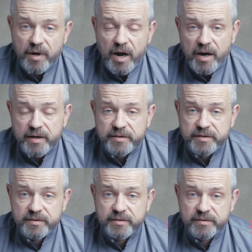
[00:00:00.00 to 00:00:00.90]

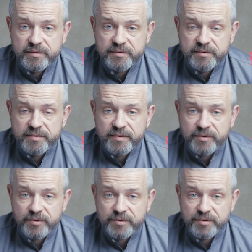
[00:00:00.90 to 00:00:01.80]
art
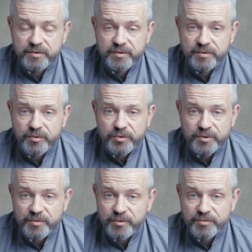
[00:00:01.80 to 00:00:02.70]

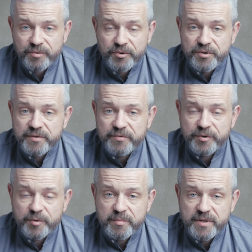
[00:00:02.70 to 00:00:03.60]
on
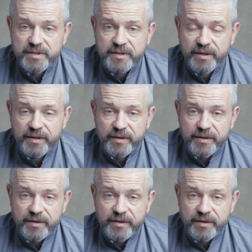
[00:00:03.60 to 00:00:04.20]
different media,